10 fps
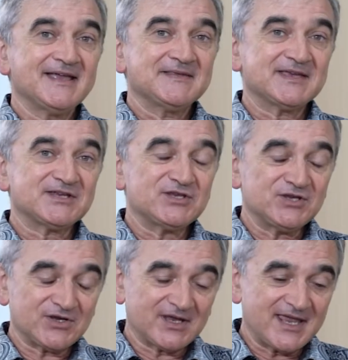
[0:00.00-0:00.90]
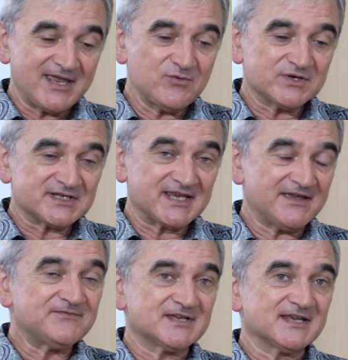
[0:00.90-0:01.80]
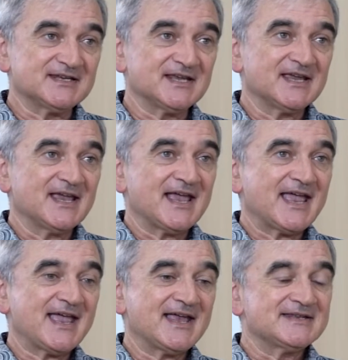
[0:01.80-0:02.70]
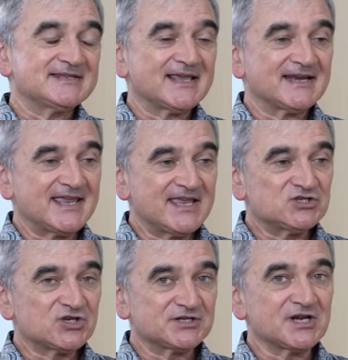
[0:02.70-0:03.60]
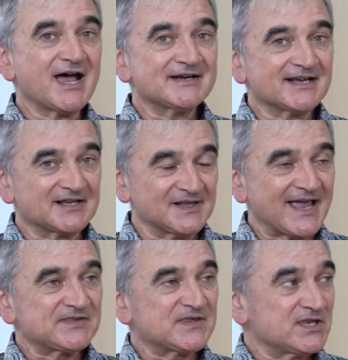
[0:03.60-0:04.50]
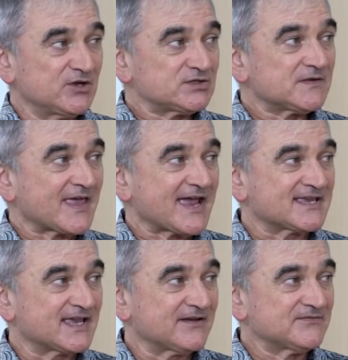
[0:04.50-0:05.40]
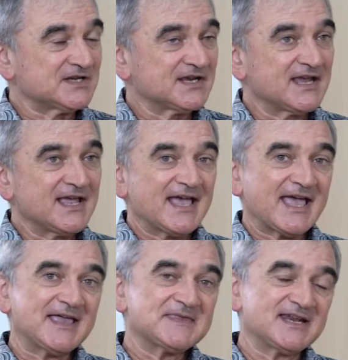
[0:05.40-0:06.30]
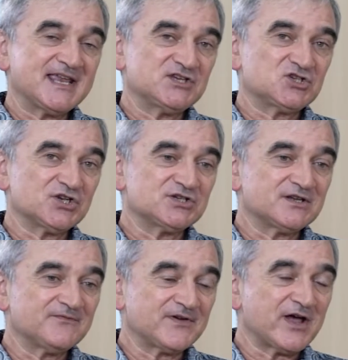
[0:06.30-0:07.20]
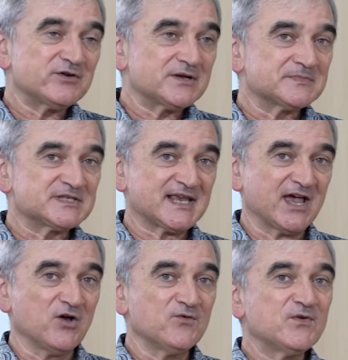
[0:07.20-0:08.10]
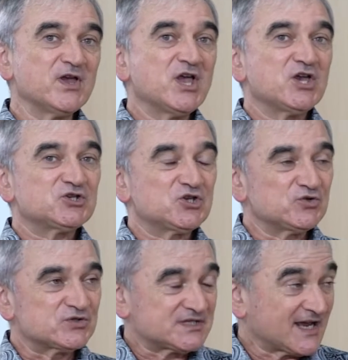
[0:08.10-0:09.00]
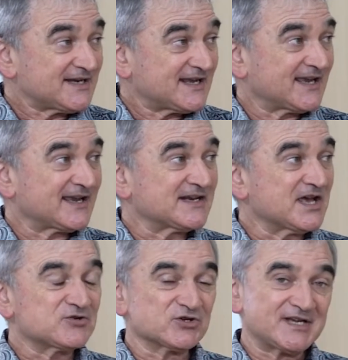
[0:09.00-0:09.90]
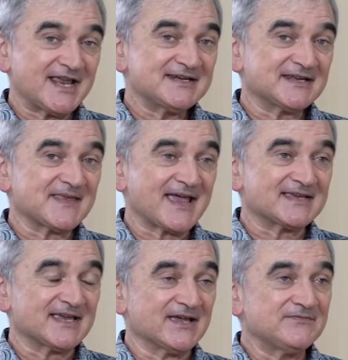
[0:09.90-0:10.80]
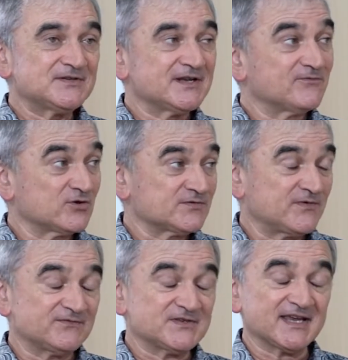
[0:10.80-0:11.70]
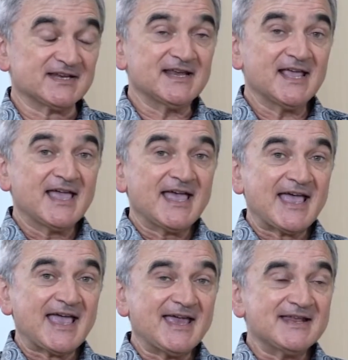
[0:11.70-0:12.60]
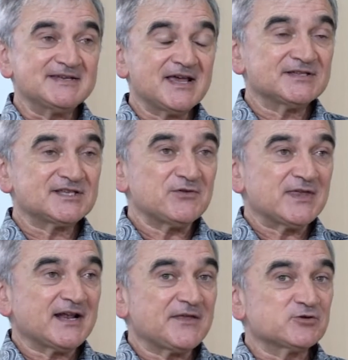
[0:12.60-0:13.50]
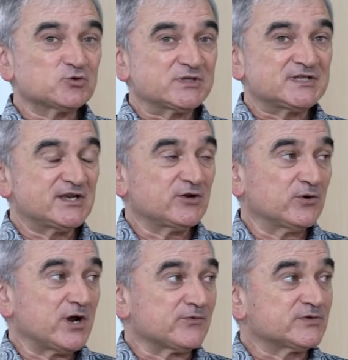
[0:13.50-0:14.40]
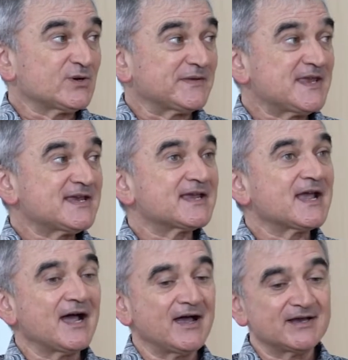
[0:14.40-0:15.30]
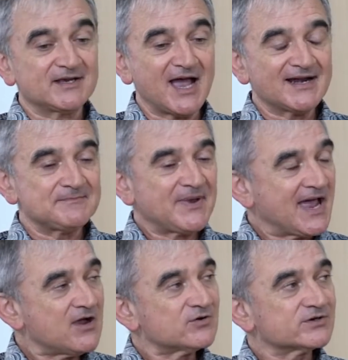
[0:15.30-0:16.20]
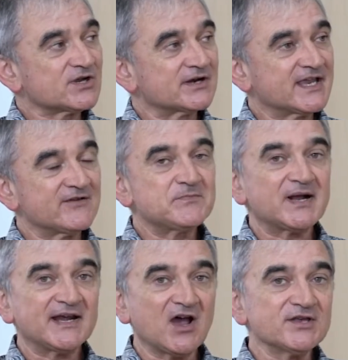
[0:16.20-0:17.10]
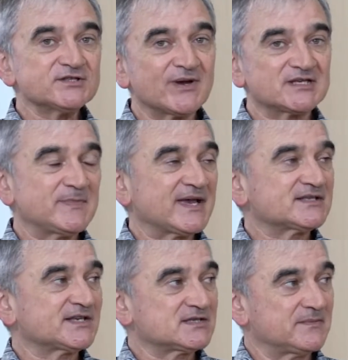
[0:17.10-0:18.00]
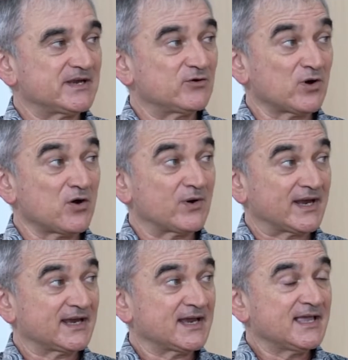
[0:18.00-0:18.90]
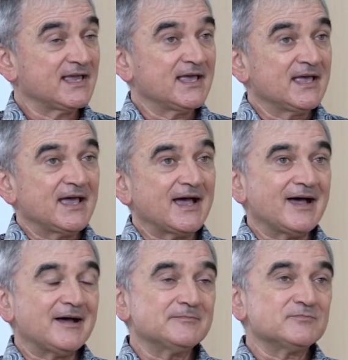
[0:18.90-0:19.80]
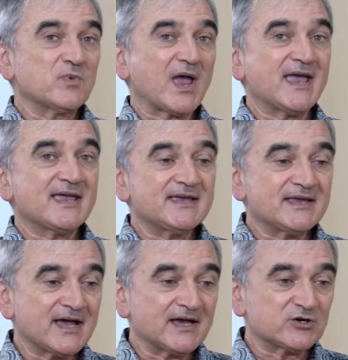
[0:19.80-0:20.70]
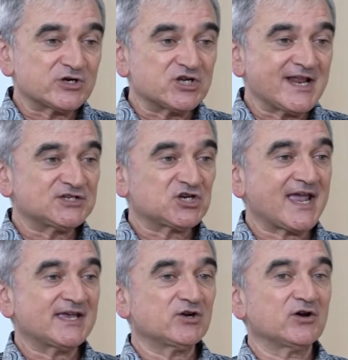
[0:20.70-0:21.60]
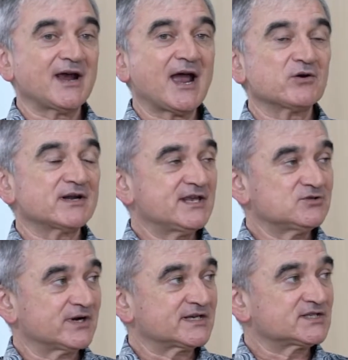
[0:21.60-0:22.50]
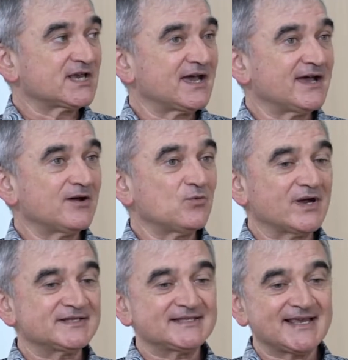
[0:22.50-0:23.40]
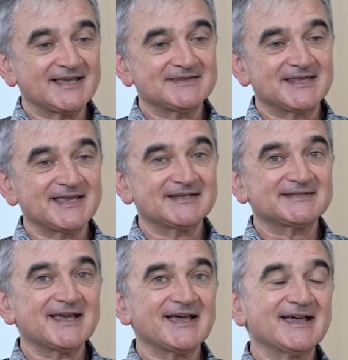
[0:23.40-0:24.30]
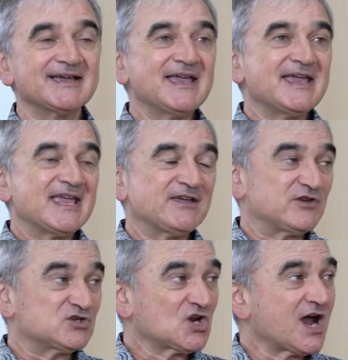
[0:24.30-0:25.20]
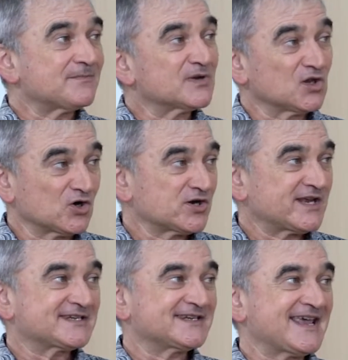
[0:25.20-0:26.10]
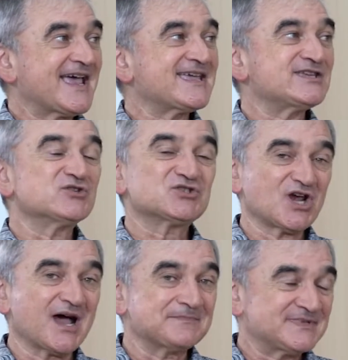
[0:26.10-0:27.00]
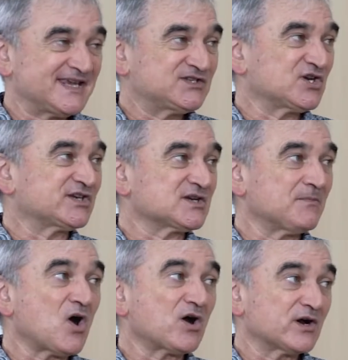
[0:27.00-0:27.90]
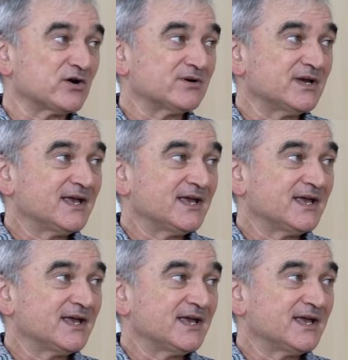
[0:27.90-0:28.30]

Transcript: that he was gifted and that he should not neglect the use of that gift, and that he should devote himself to studying and understanding that gift in verse 15, and so that others would see your growth. So I think uh, God empowers our gift, but He also expects us to be growing. Um, a uh, Christian educator, Howard Hendricks, uh, once said that uh, if you stop learning today, you stop teaching tomorrow.